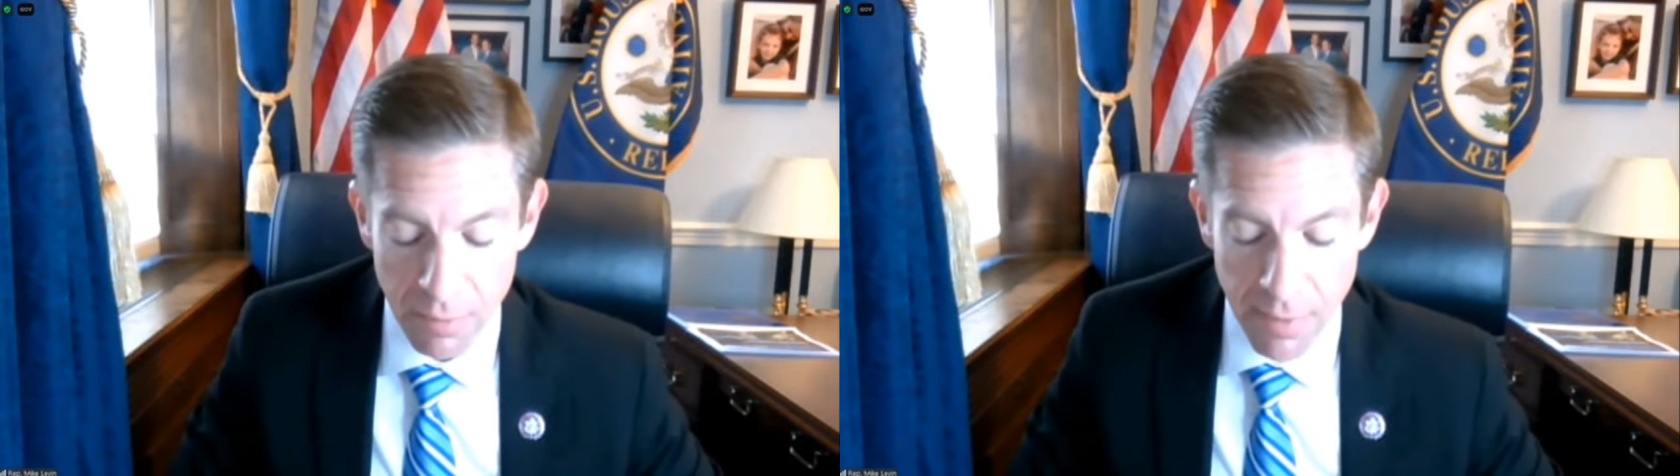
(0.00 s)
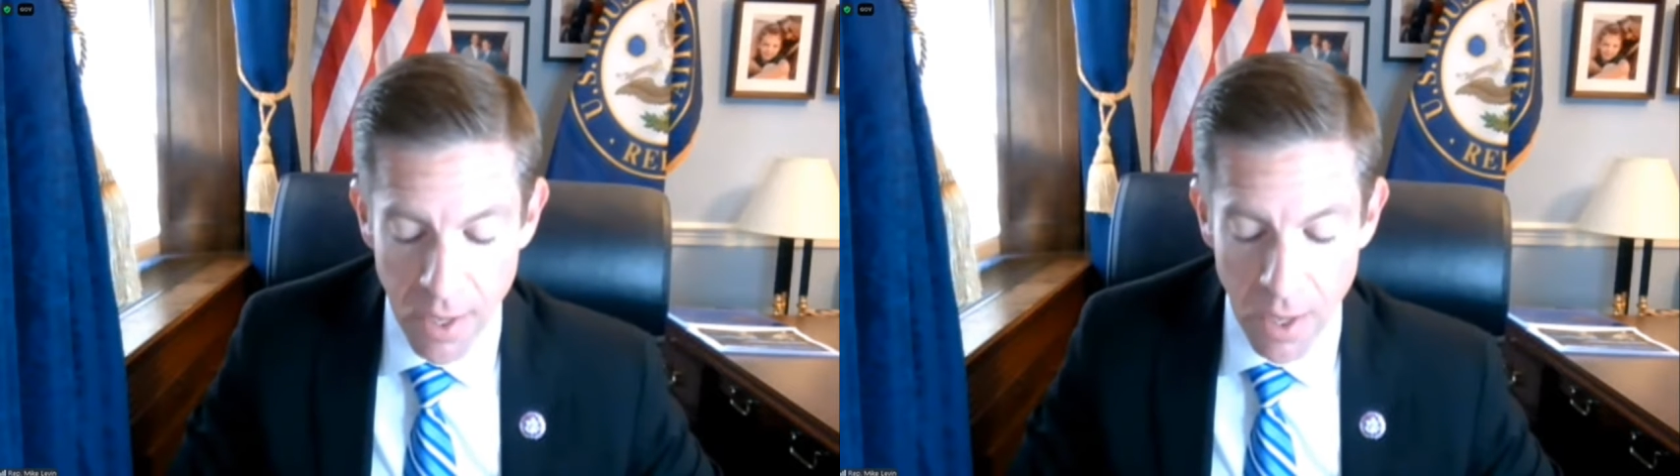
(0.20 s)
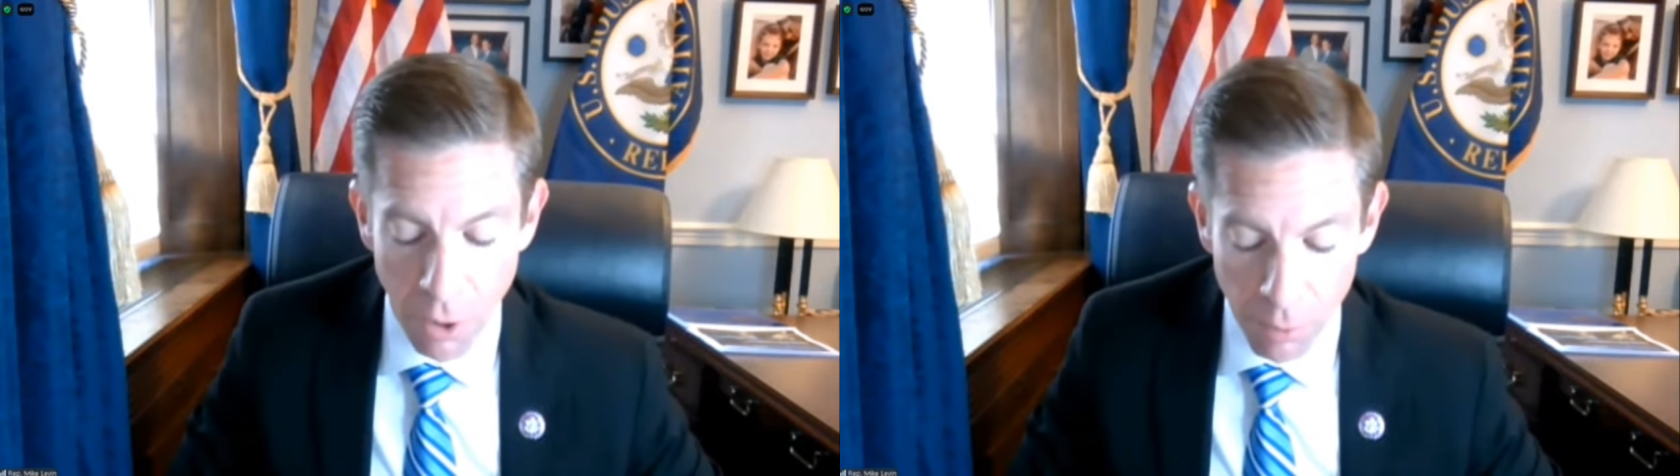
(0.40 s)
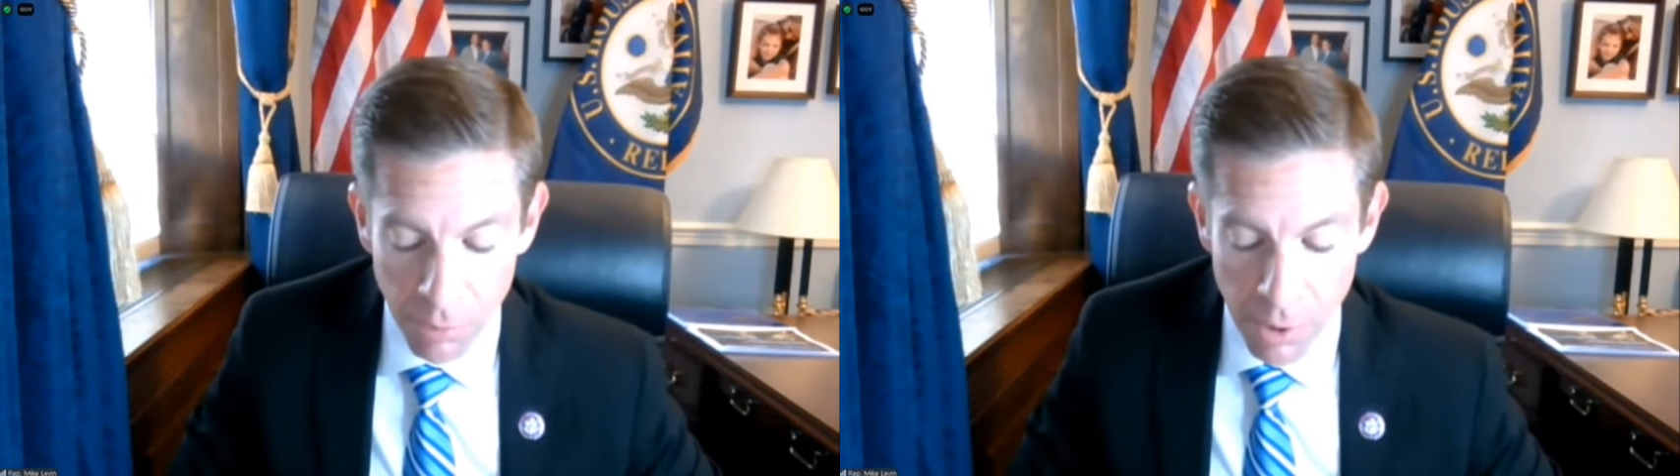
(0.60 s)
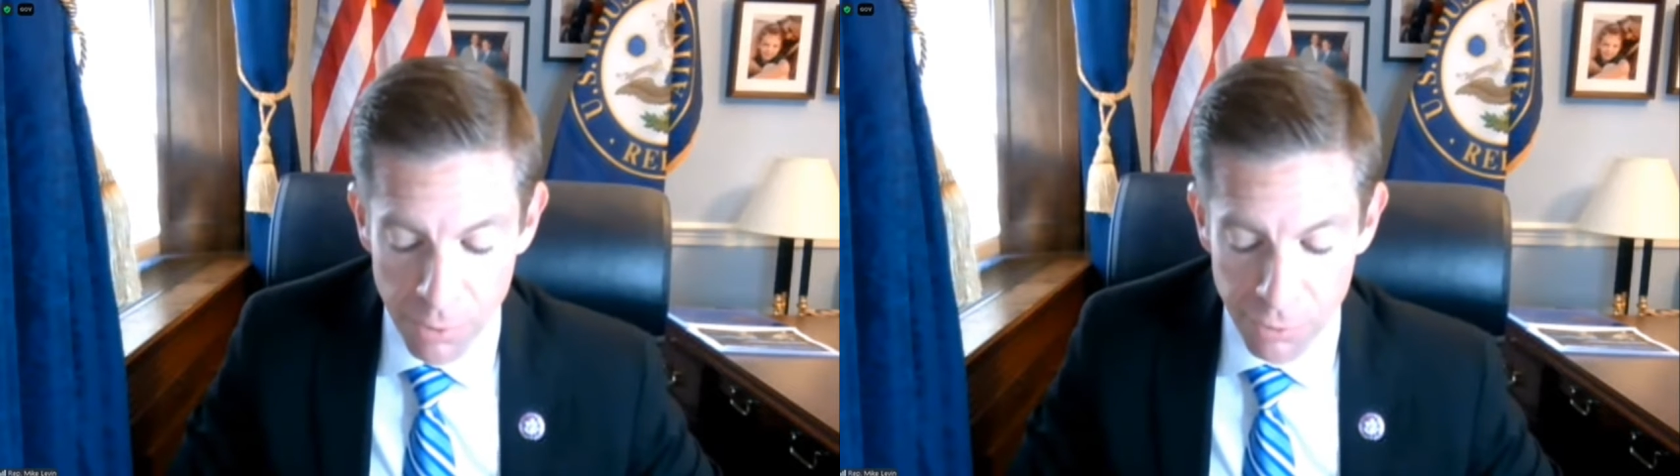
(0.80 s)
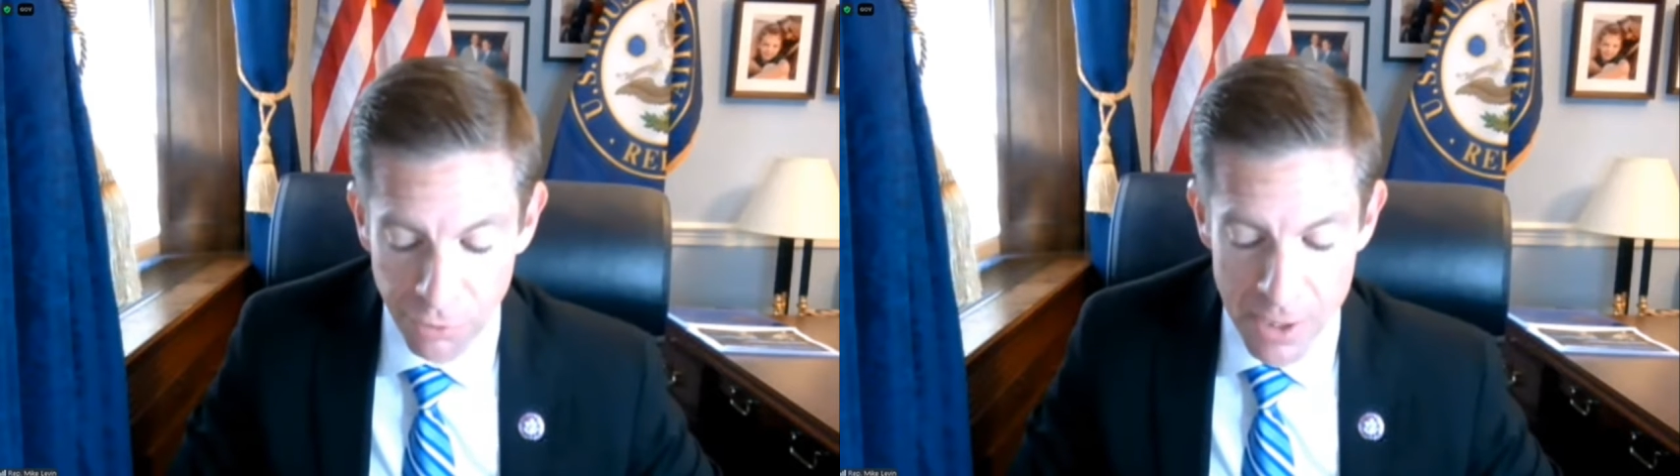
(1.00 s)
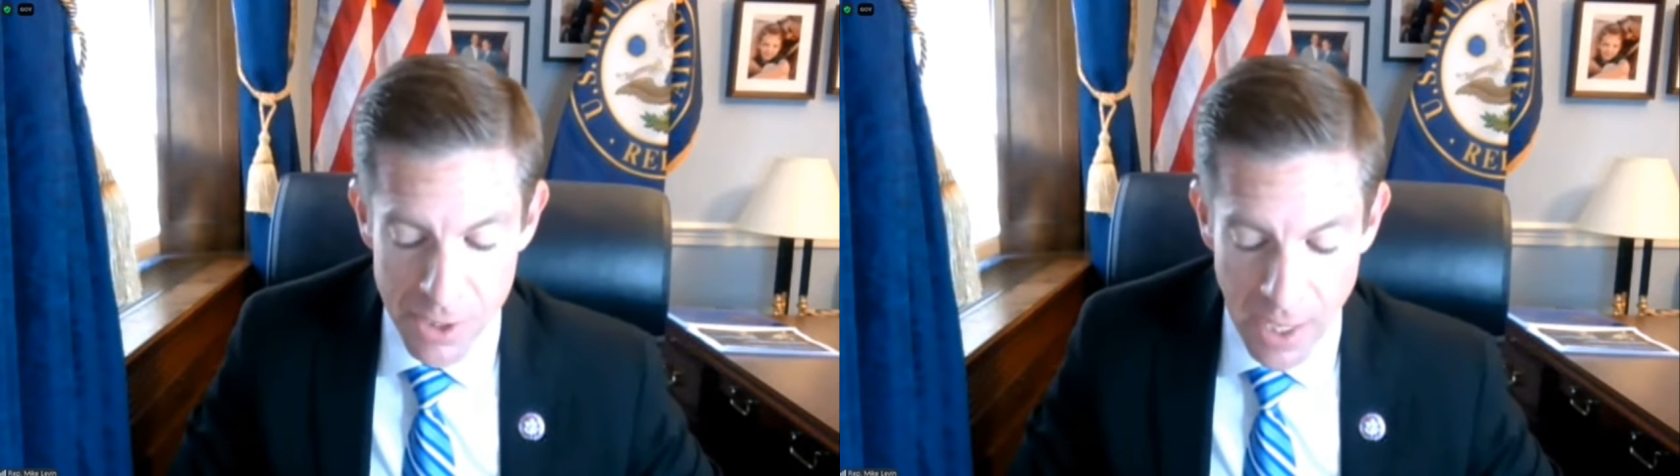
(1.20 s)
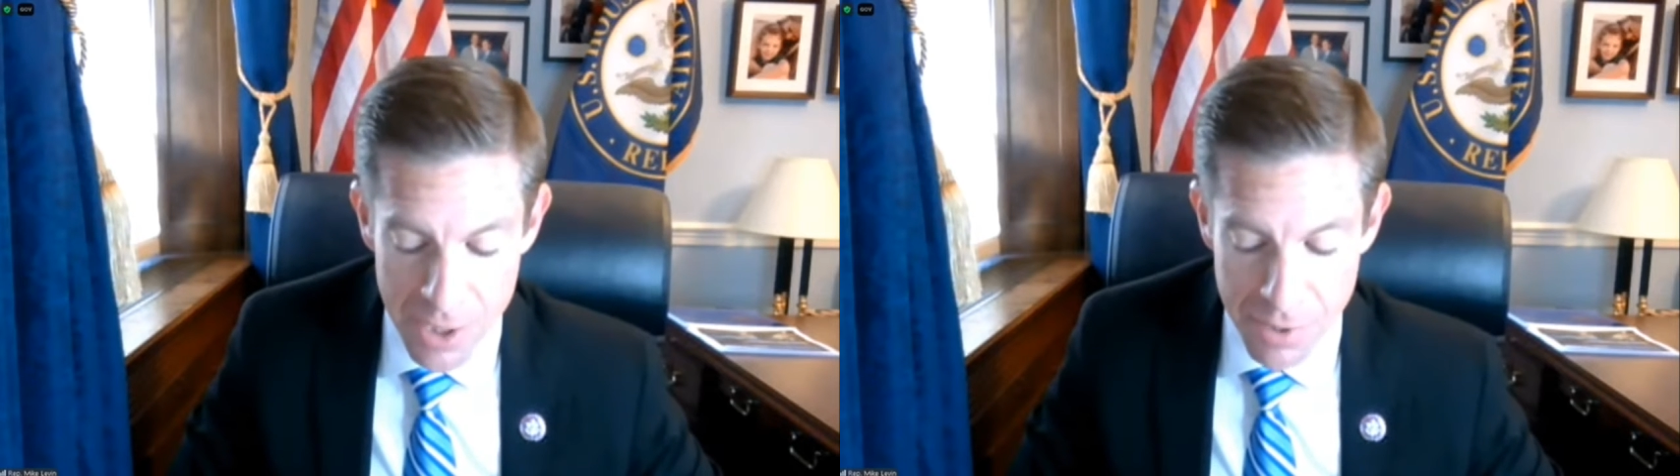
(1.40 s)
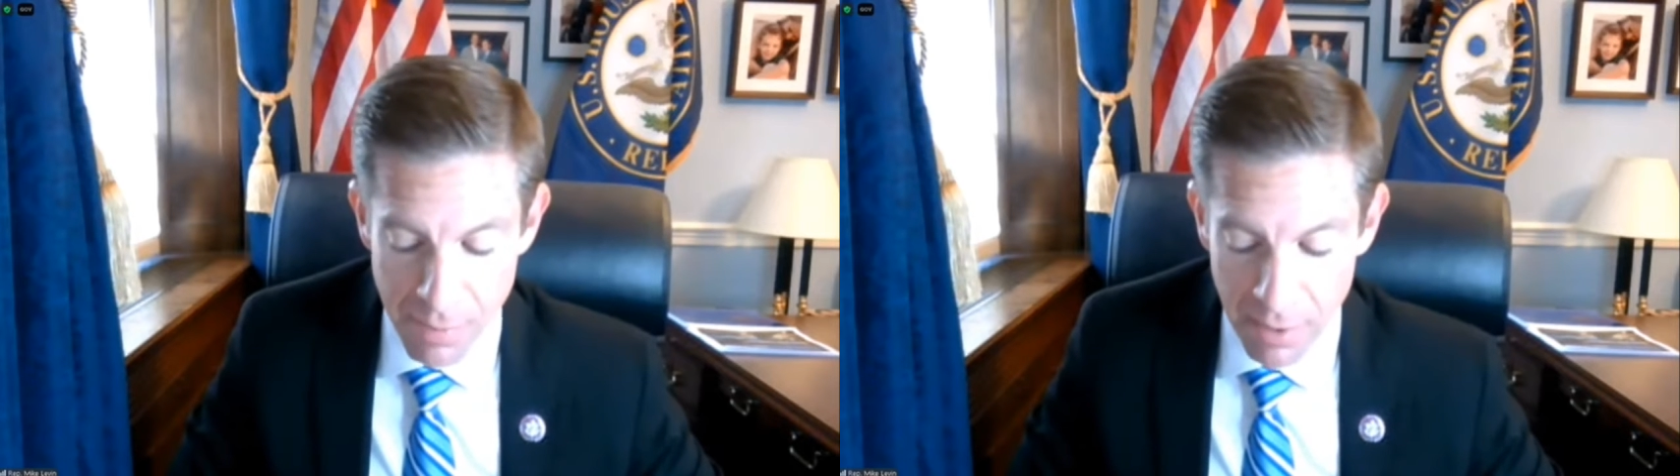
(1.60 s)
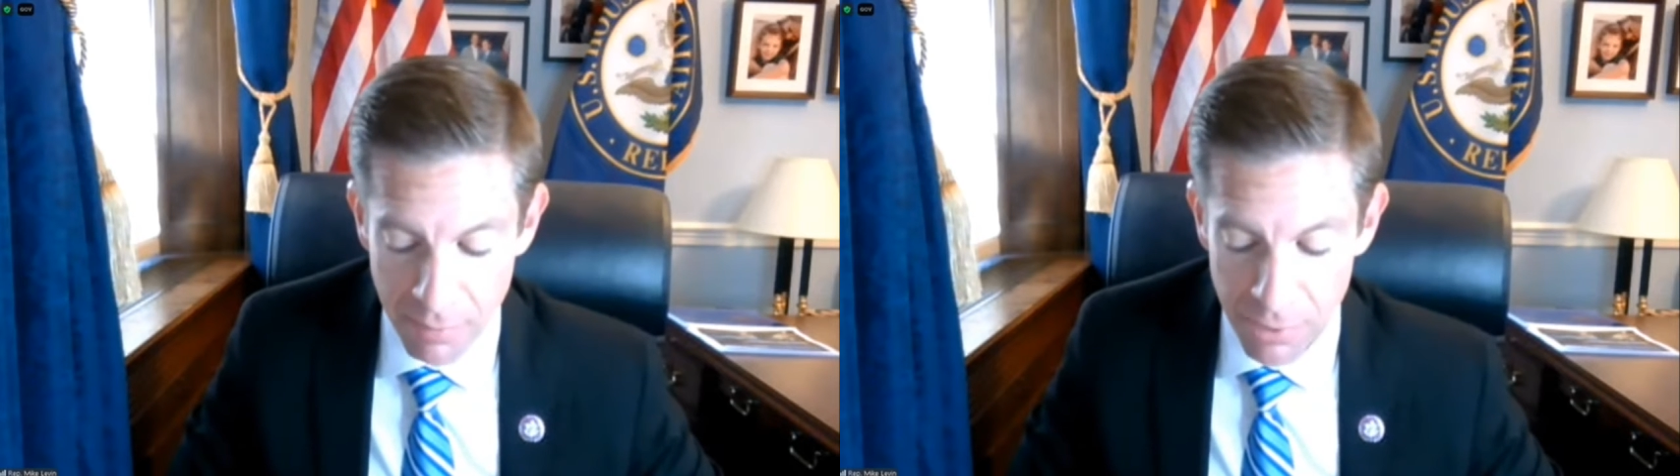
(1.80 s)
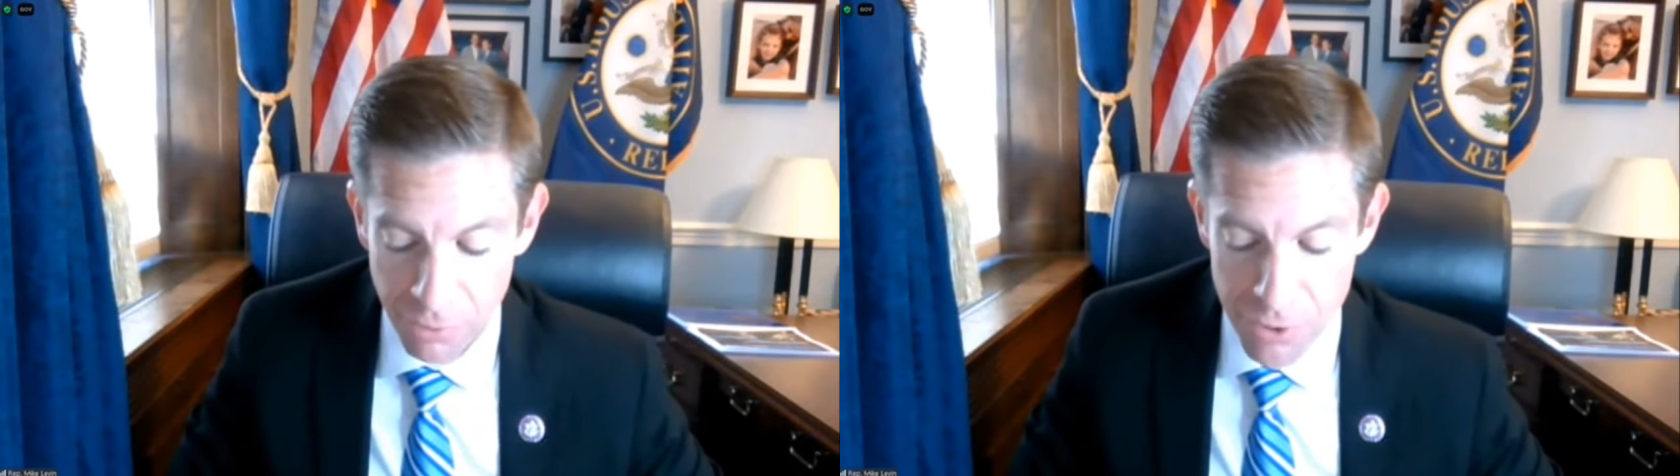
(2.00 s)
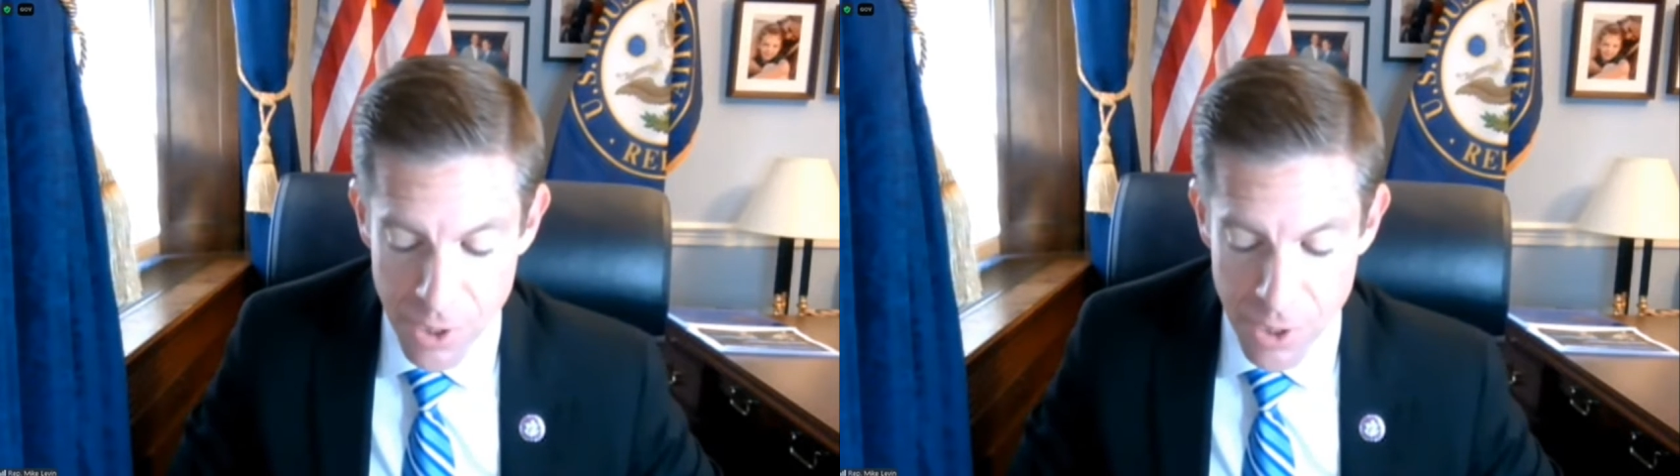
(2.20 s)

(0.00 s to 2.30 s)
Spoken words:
VA home loans, education benefits,